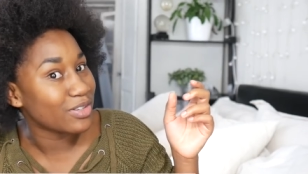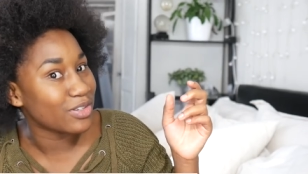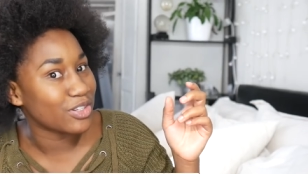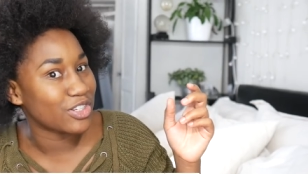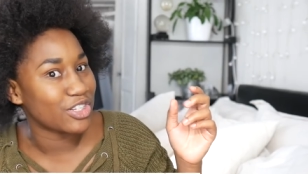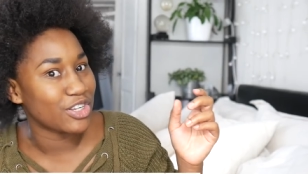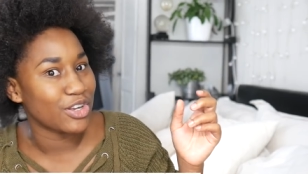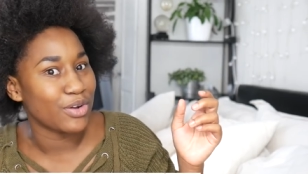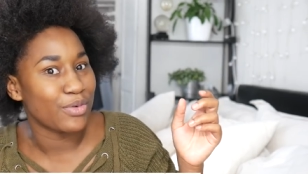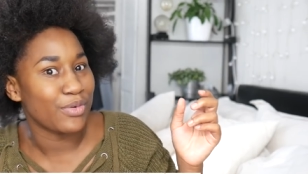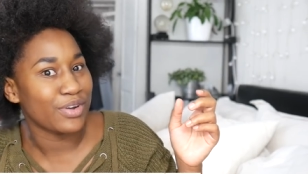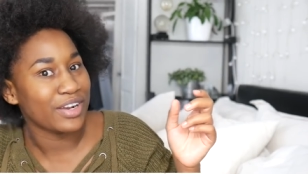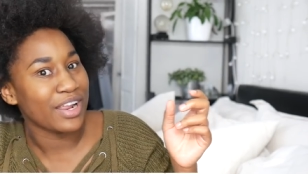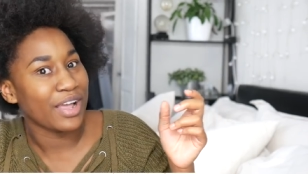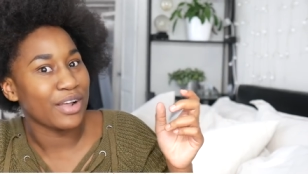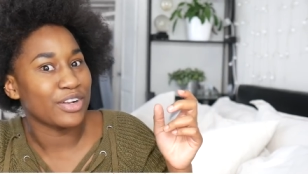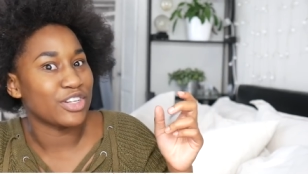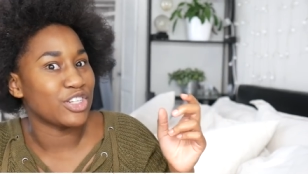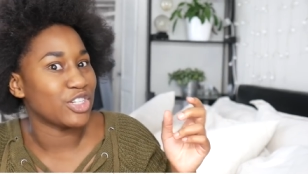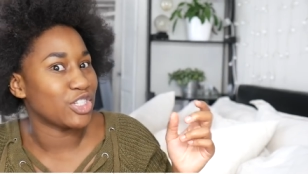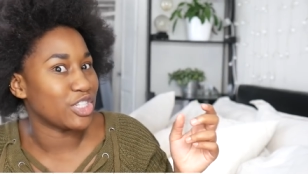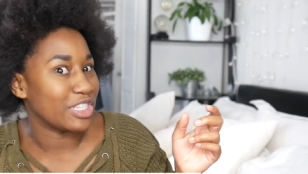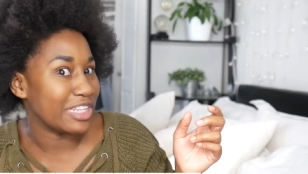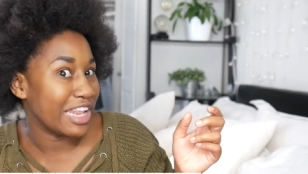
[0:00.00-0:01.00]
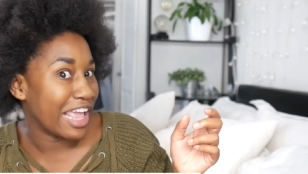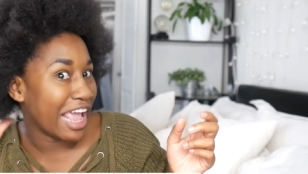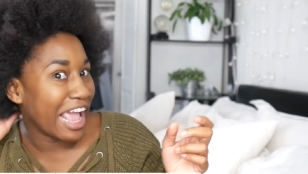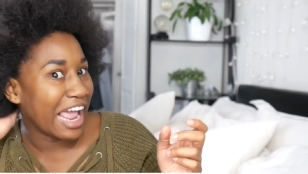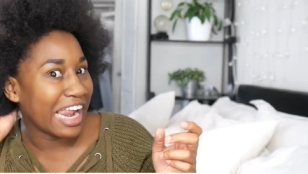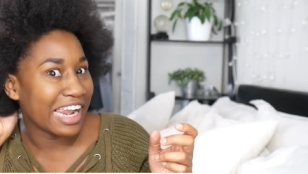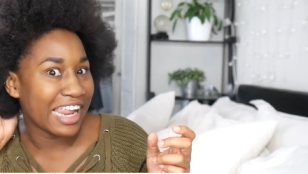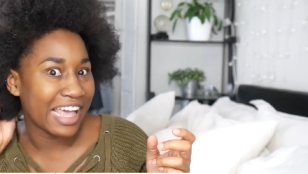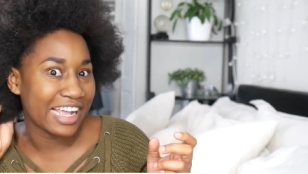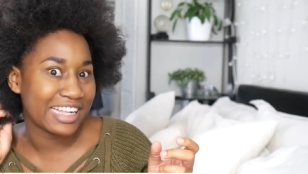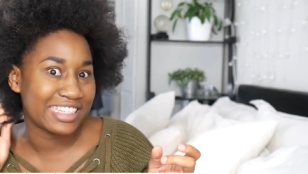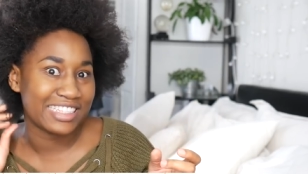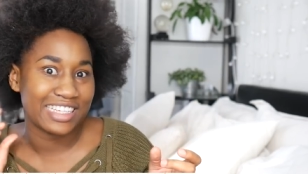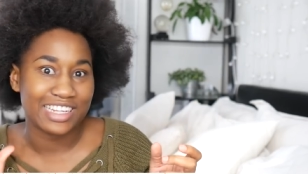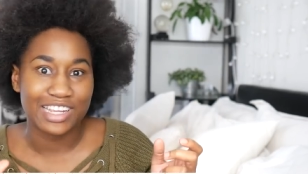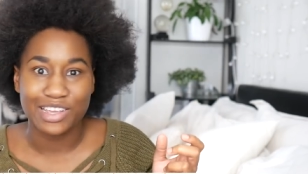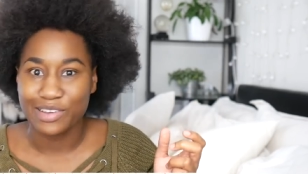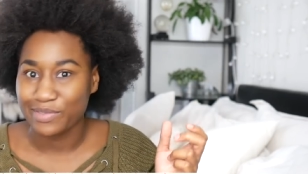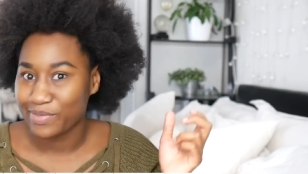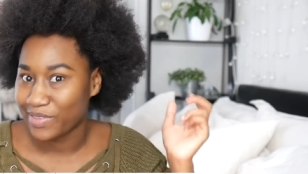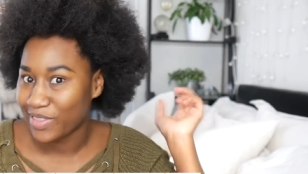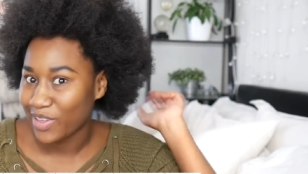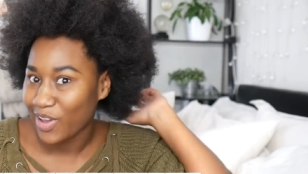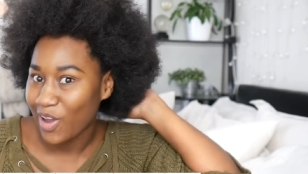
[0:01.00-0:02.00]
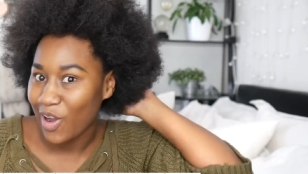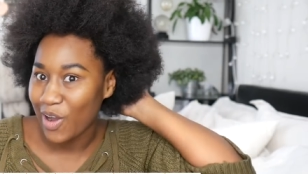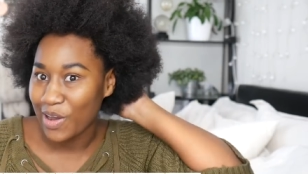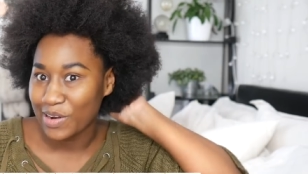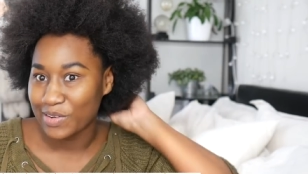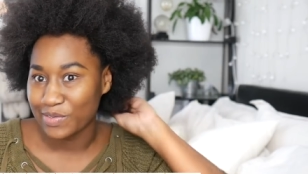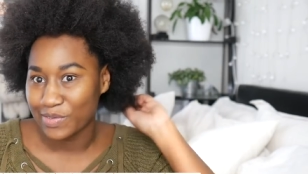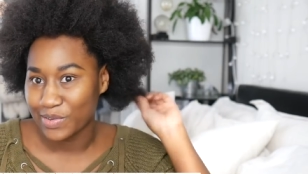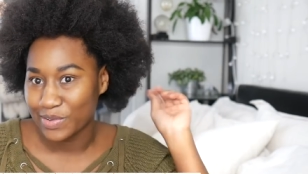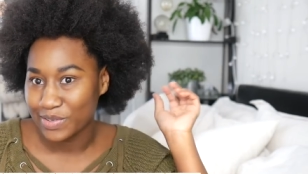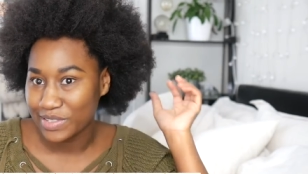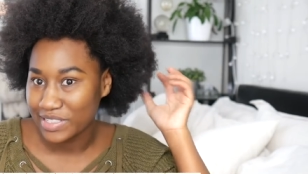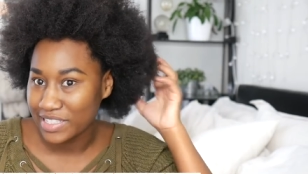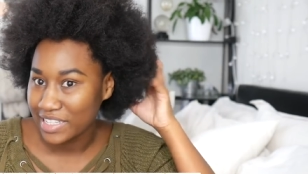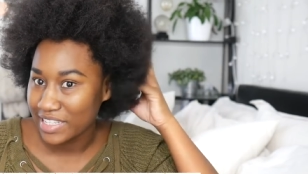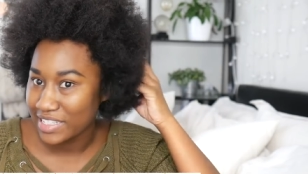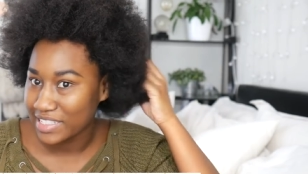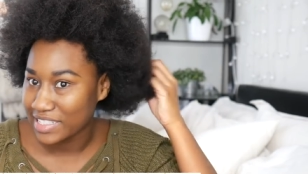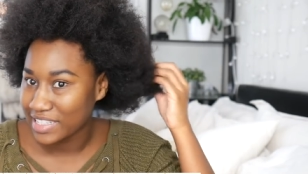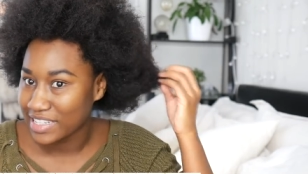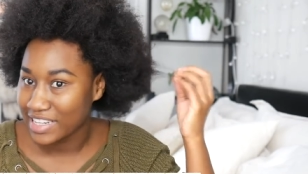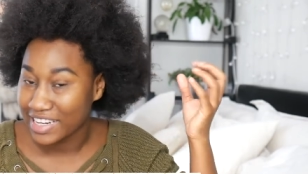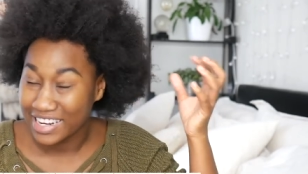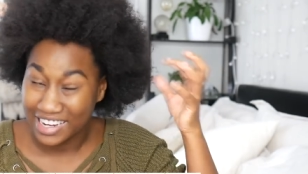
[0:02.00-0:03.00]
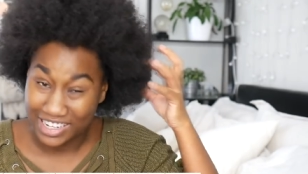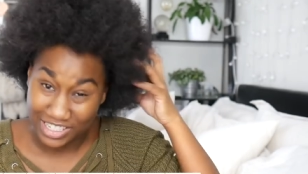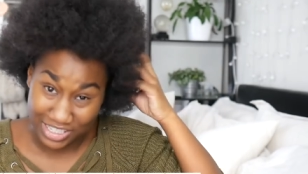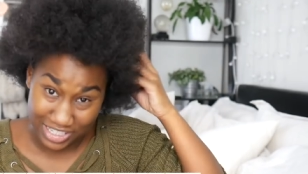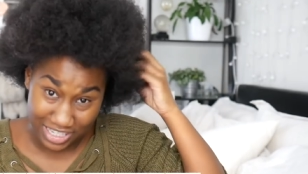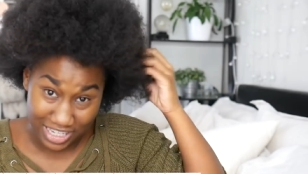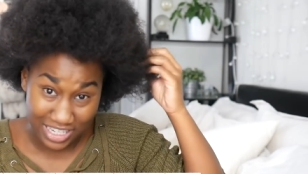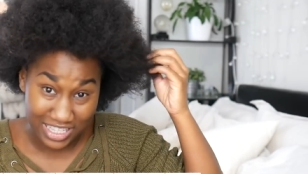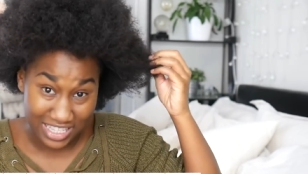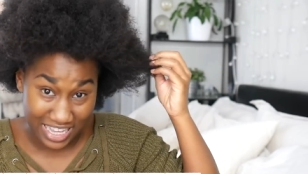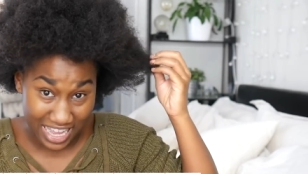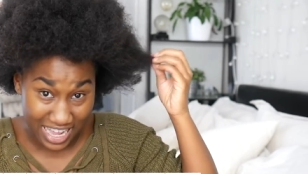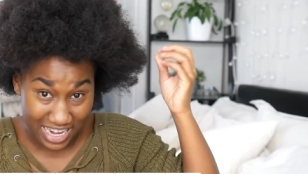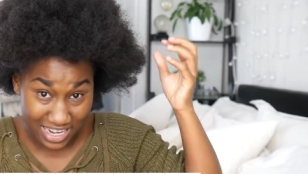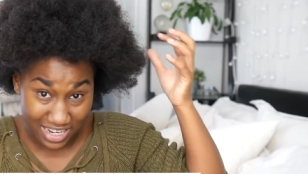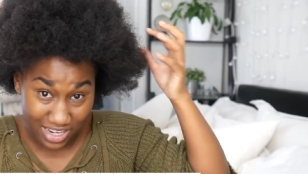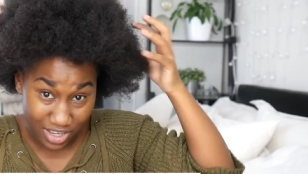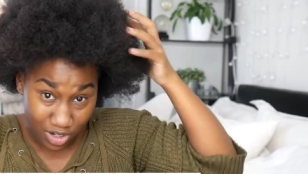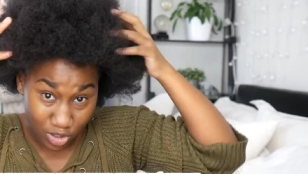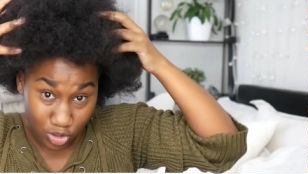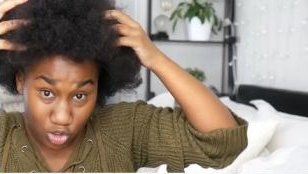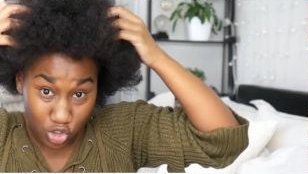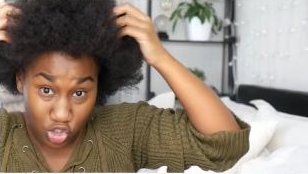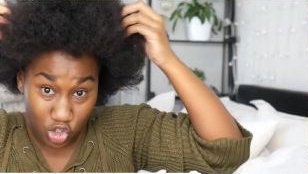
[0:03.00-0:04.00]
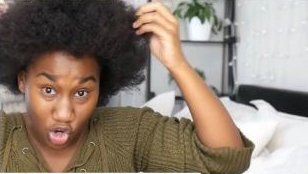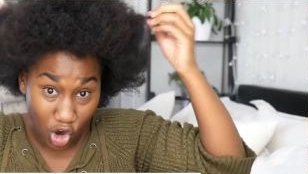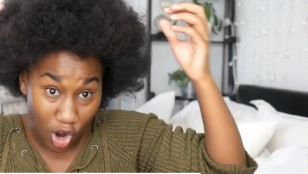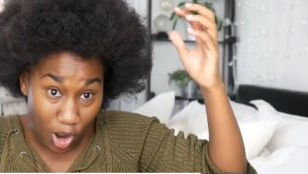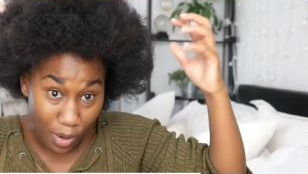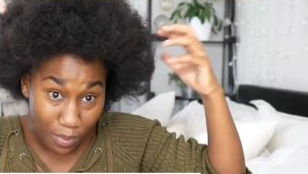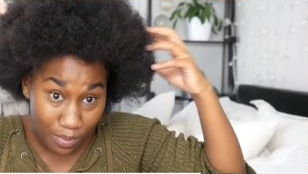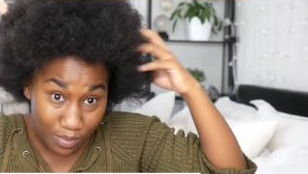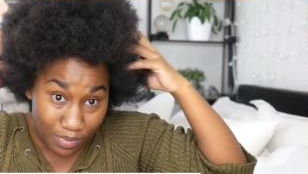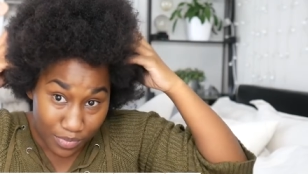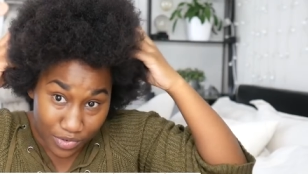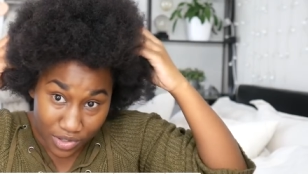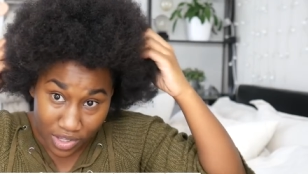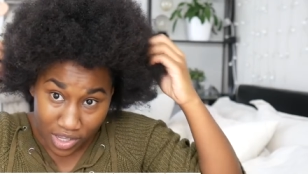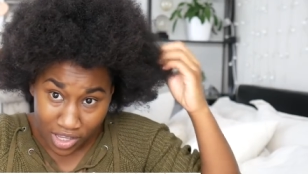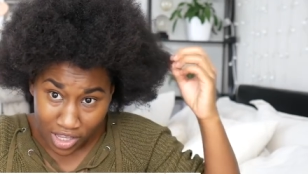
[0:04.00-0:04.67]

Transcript: Lucia when I just neglected it for the carnival season and I did that little chop?